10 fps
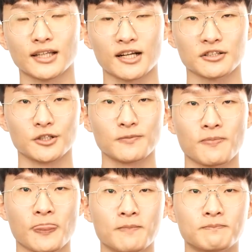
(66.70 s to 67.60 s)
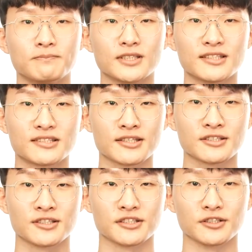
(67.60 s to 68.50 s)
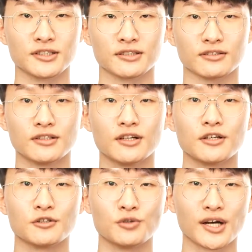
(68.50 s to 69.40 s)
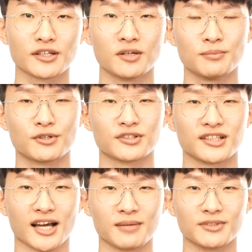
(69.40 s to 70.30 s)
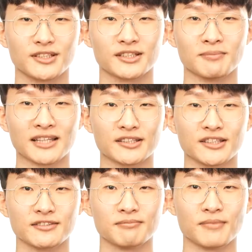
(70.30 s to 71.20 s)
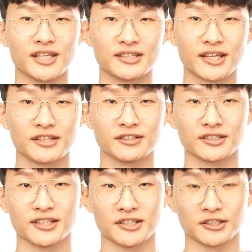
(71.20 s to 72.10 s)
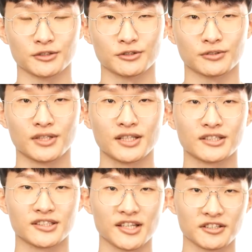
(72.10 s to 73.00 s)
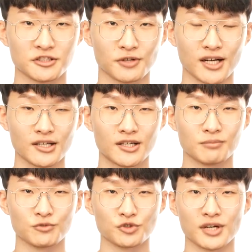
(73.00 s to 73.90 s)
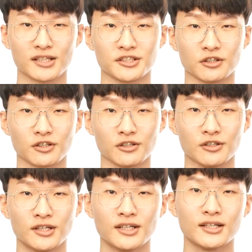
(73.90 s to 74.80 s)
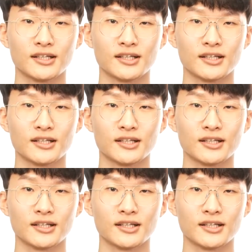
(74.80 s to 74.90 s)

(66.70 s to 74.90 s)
Therefore, I'm going to share how to improve a library's user-friendliness by considering both DX and documentation